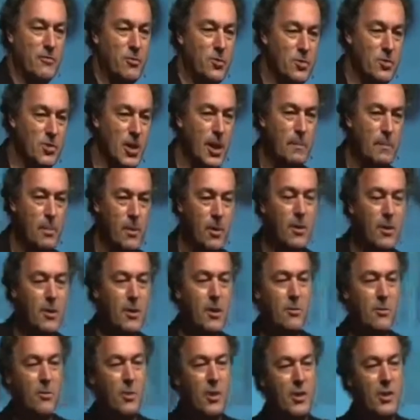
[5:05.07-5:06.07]
For example,
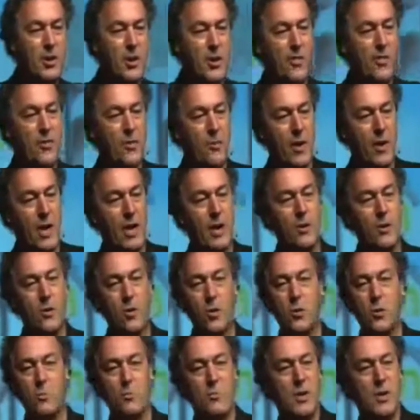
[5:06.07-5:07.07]
when you're on the way
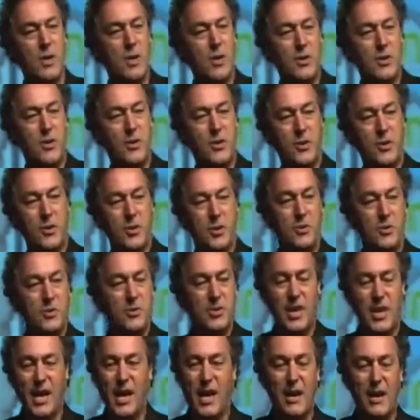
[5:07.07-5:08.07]
home, you can
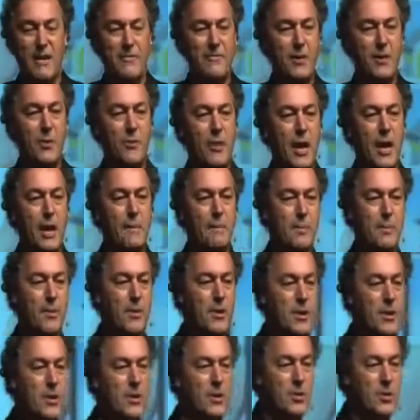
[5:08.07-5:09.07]
use your iPhone
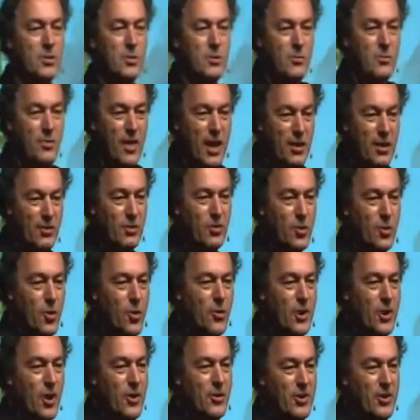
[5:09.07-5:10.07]
app to then
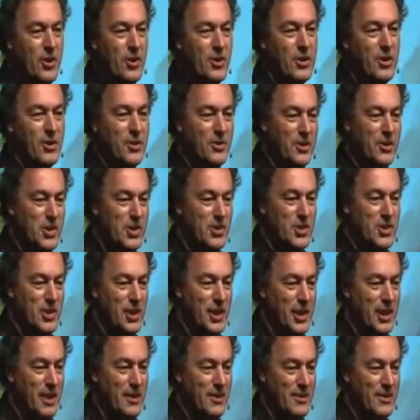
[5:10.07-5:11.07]
turn on your air
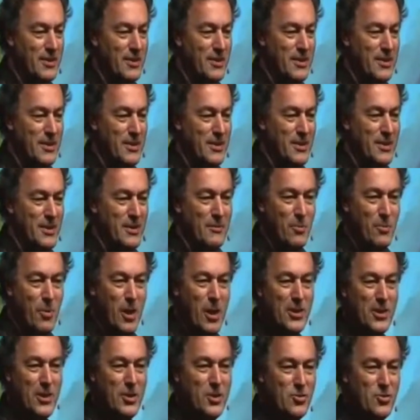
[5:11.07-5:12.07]
conditioning
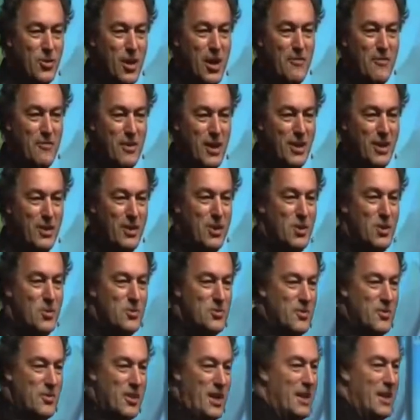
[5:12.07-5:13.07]
while you're driving,
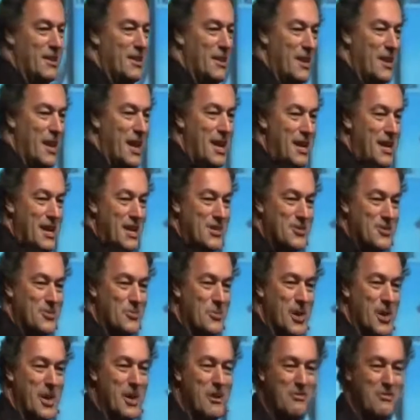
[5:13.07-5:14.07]
using the internet as a
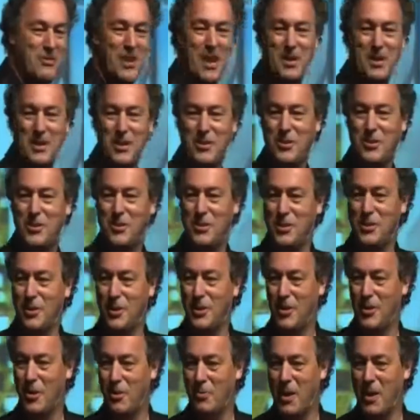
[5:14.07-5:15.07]
way of getting to your
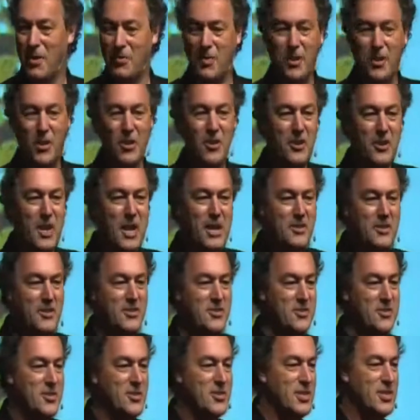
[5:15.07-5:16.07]
home. The
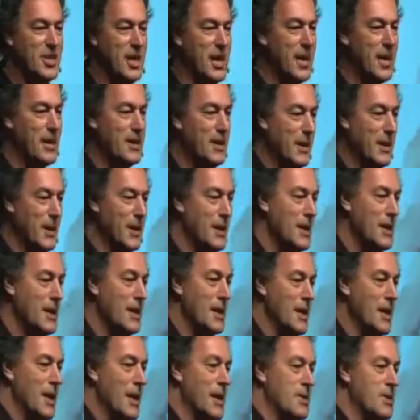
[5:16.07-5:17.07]
connected society
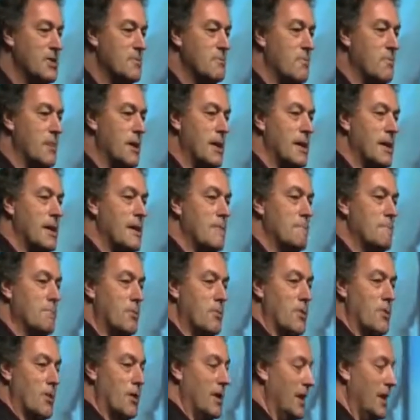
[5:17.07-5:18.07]
has
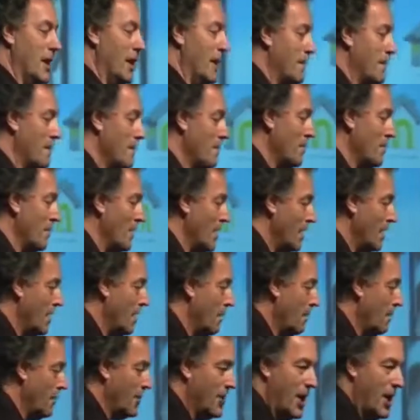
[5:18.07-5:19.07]
mind-boggling
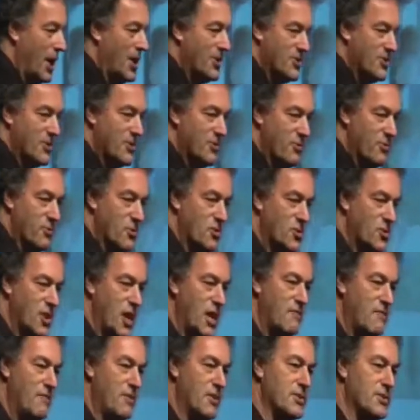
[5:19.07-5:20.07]
implications for
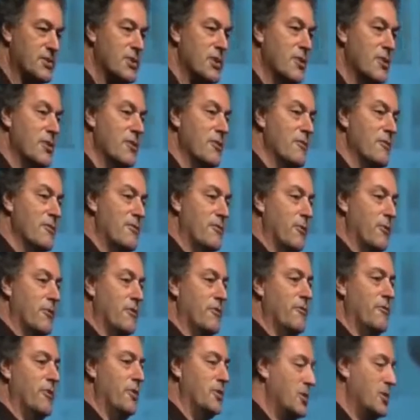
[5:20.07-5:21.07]
savings, for
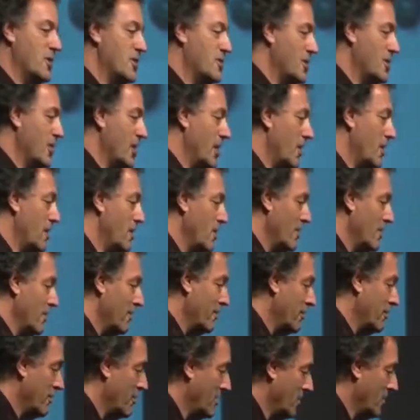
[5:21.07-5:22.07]
efficiency,
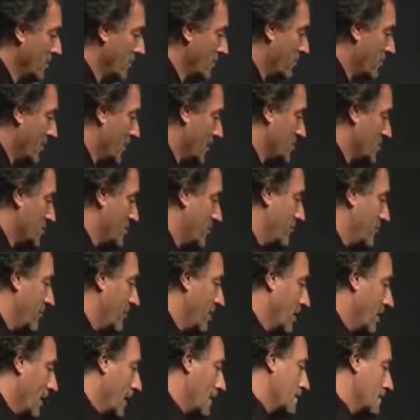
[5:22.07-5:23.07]
for doing things
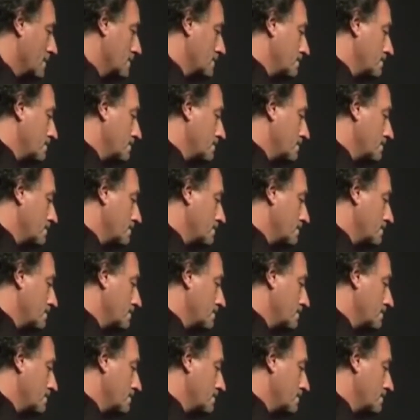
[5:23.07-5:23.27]
differently.